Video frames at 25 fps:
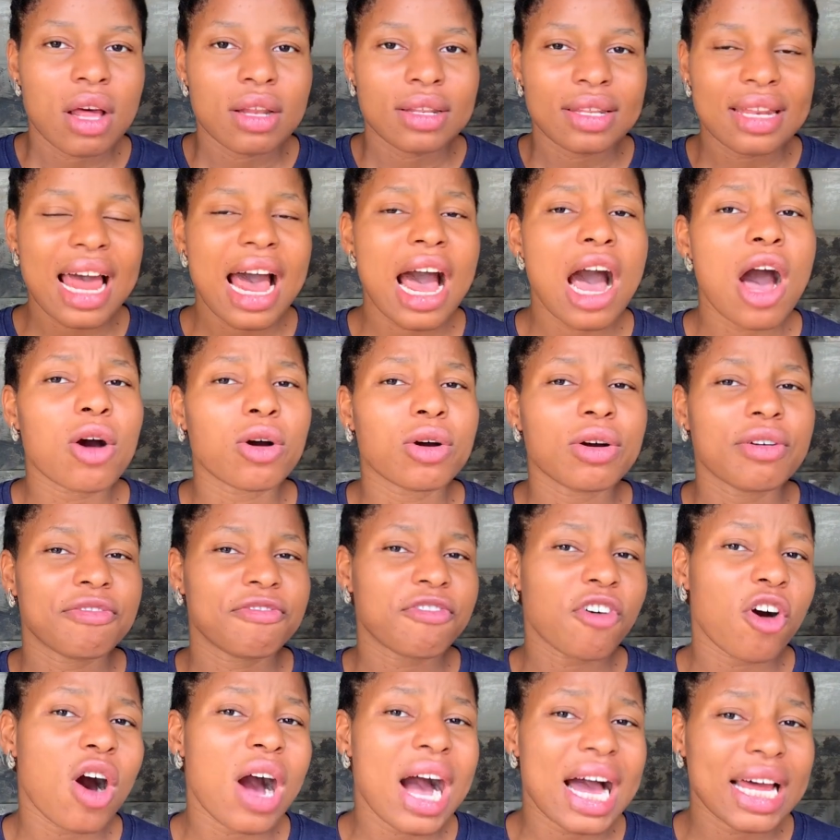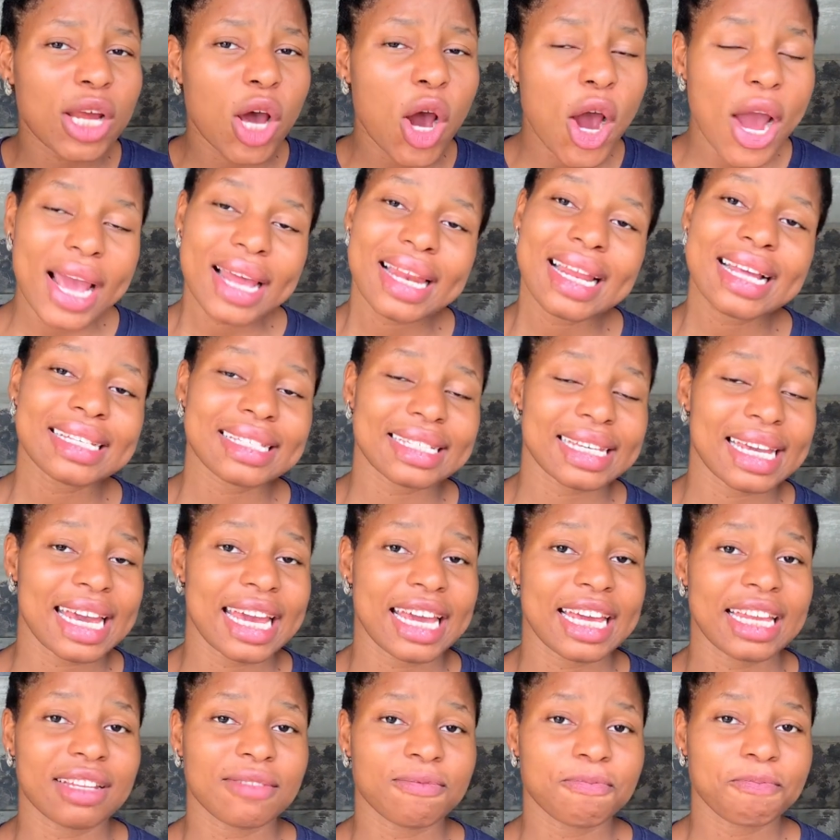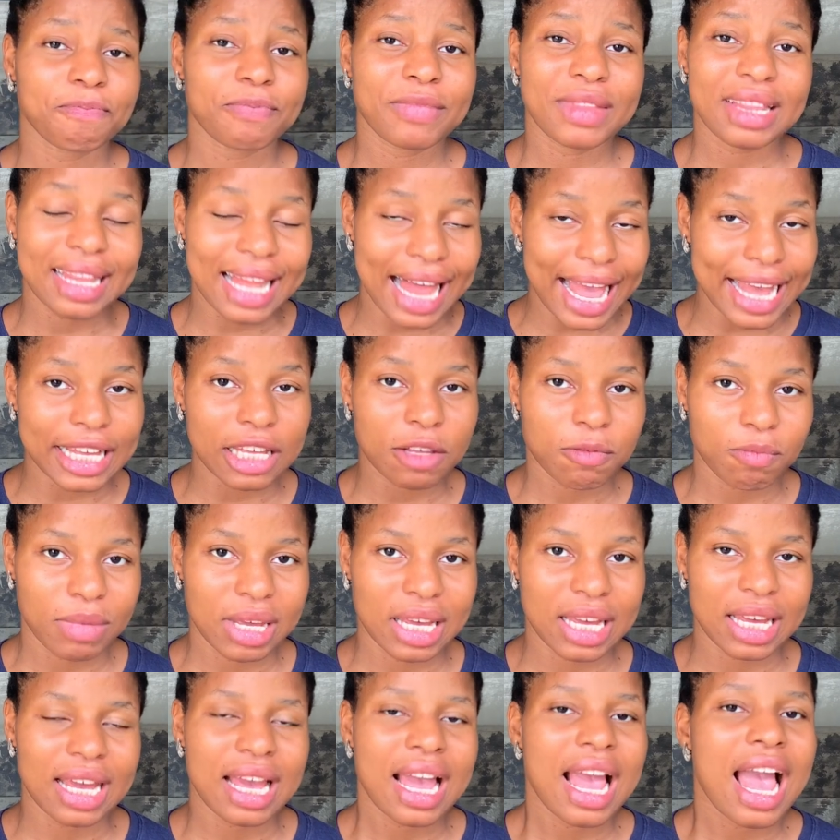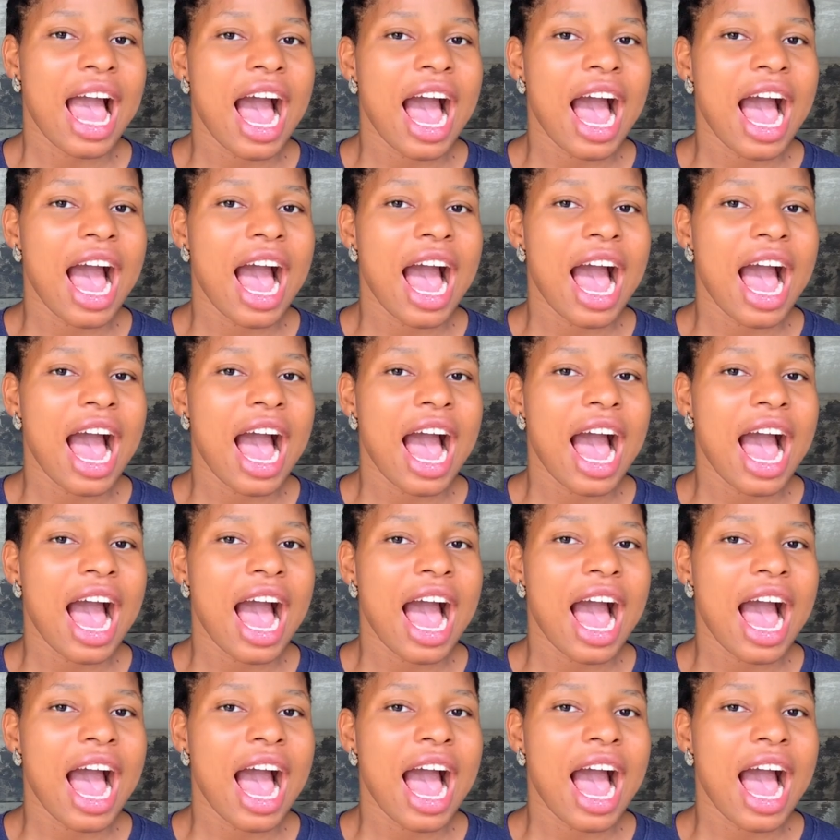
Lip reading: Now for an oily skin like me,